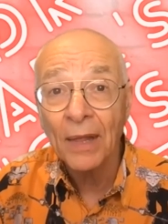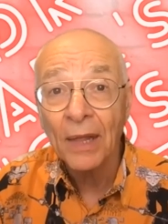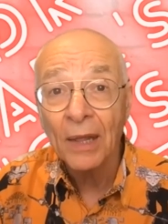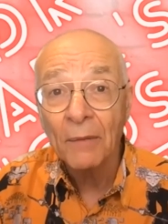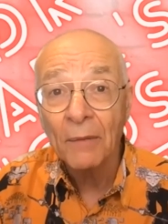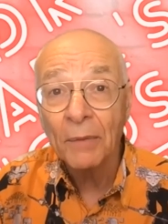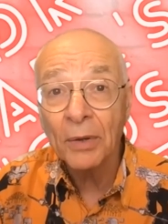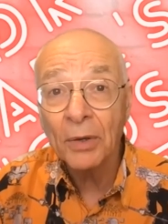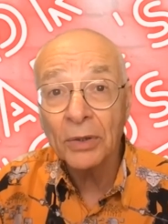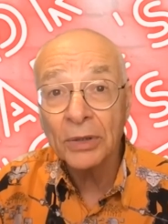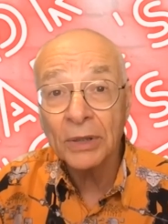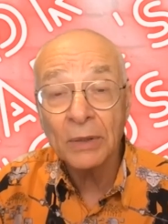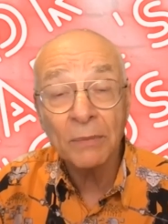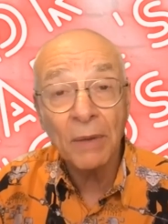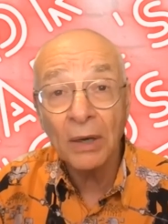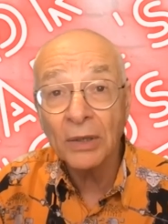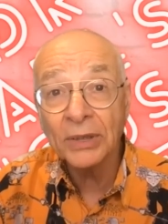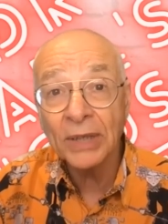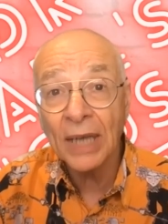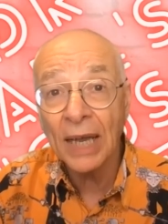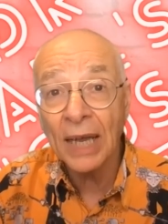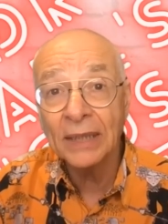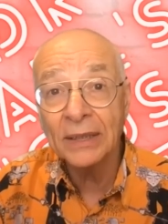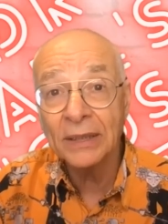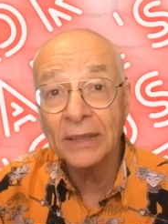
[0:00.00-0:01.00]
because in most
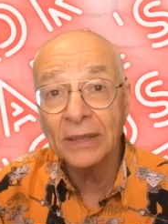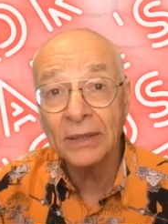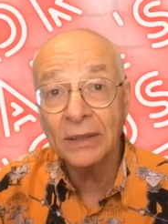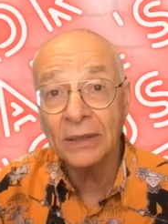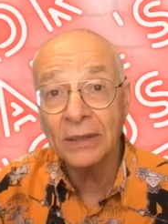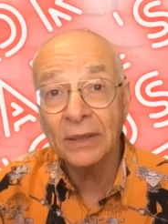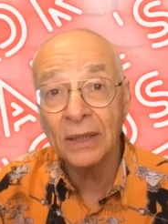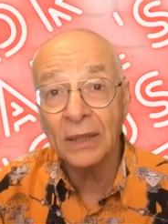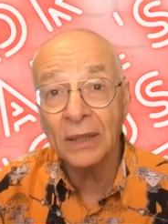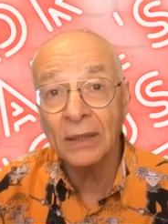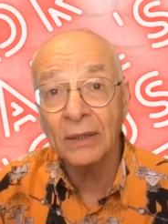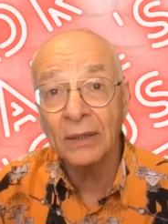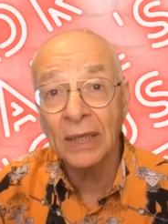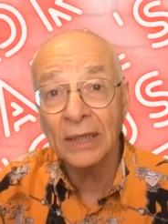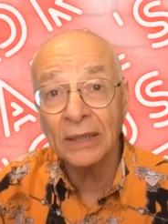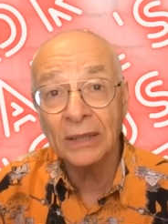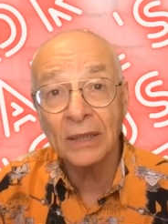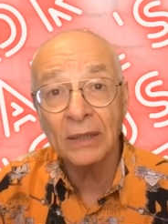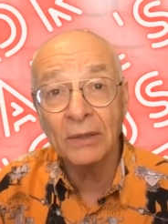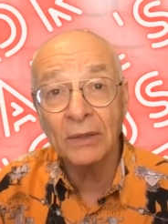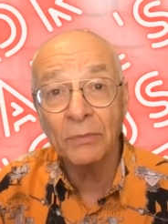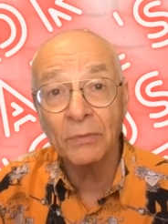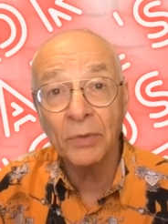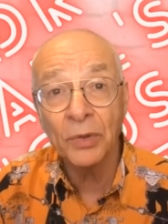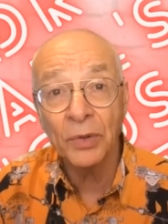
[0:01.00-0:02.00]
cases, it
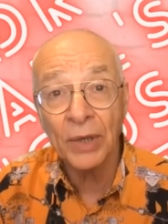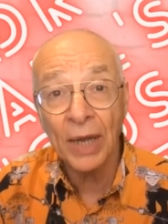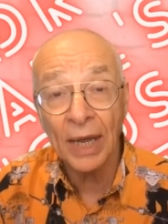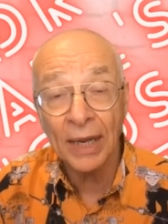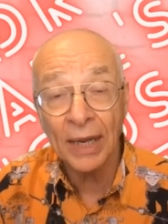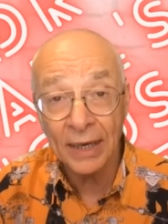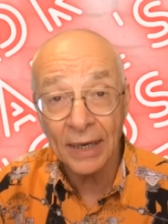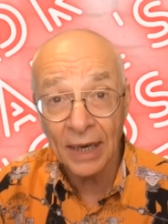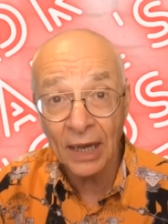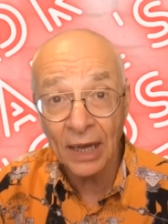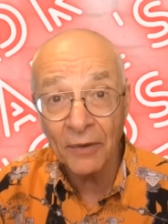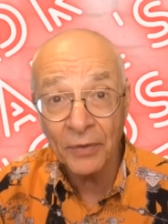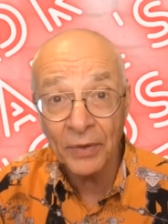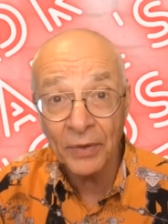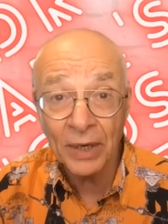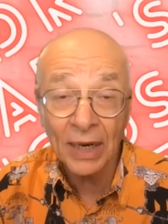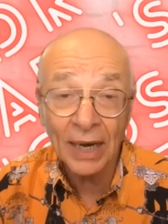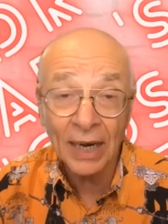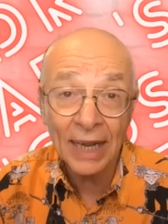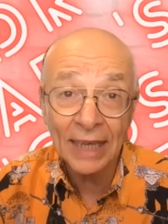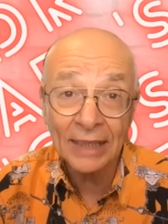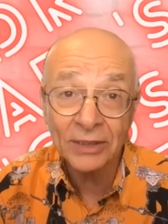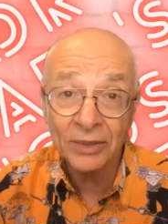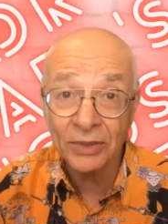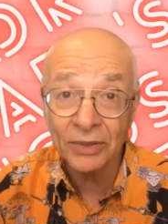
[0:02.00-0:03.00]
doesn't mutate enough and it
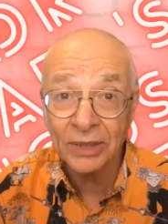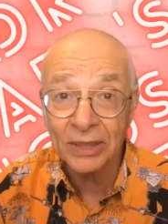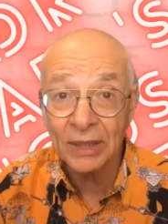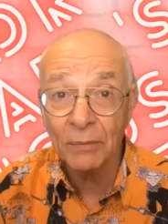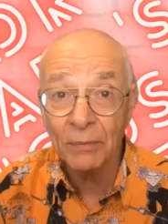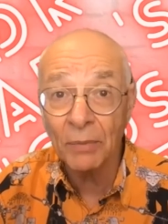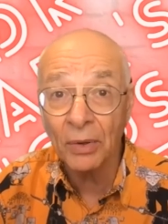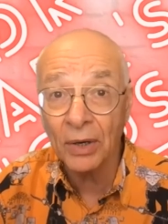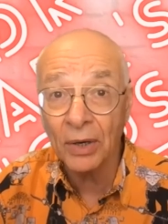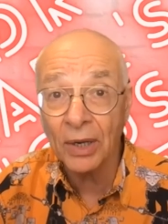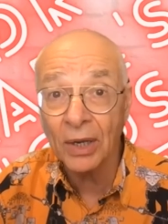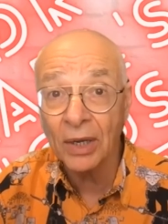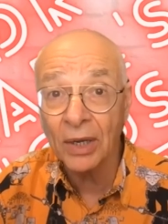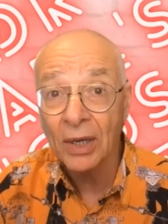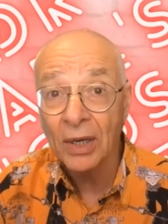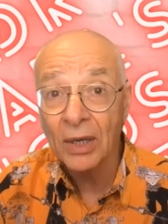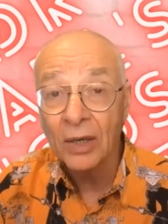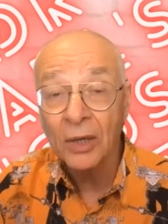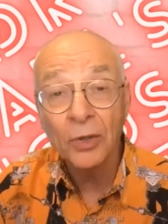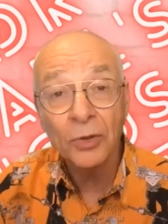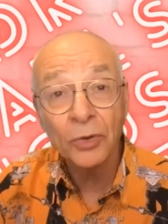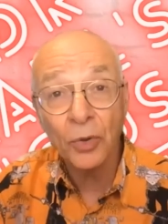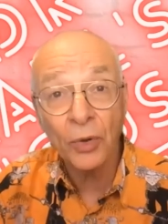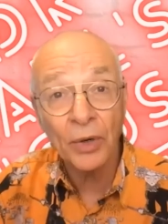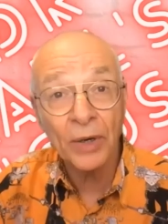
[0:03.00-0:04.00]
lands on somebody
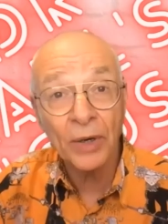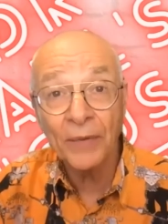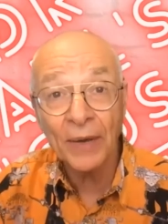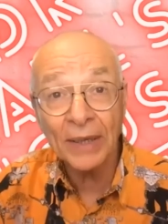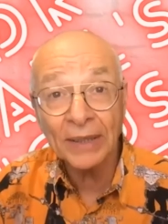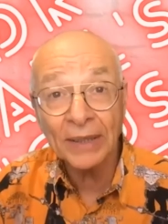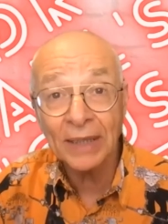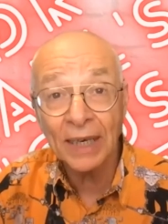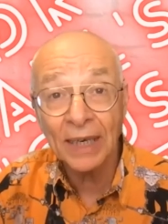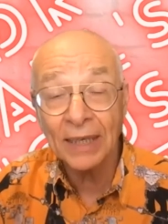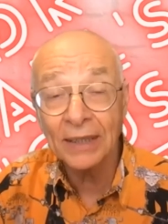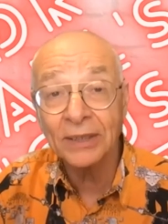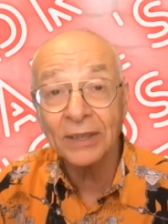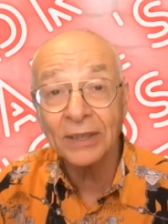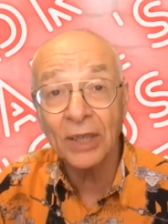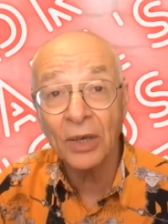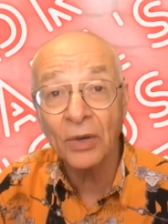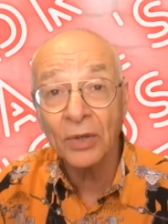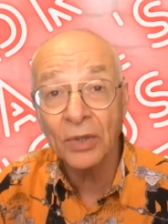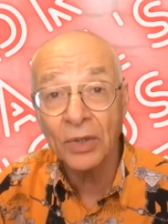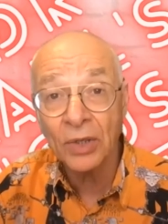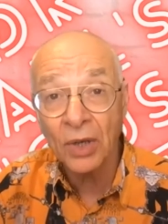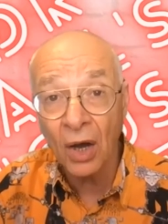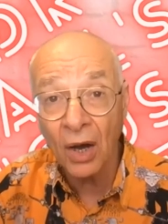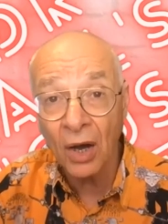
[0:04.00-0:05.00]
who's already vaccinated, so
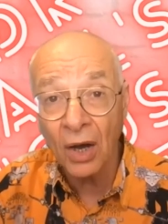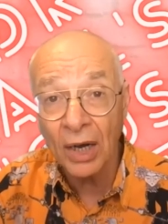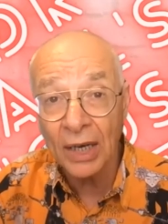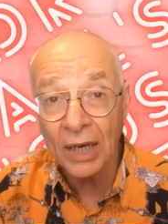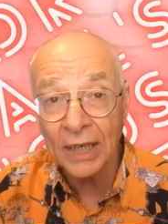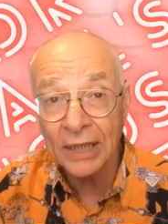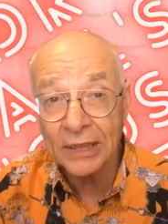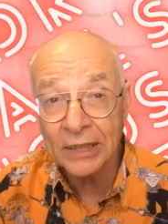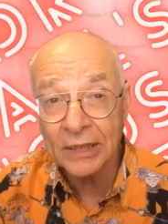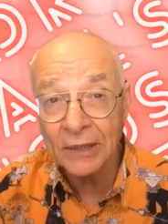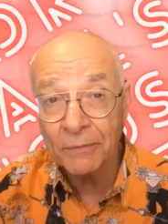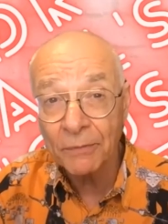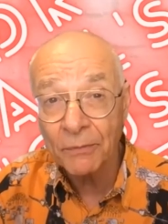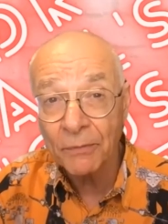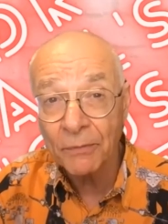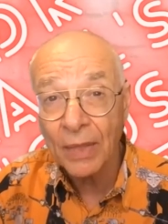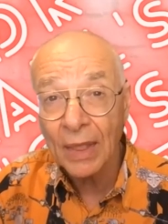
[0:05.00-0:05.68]
it dies.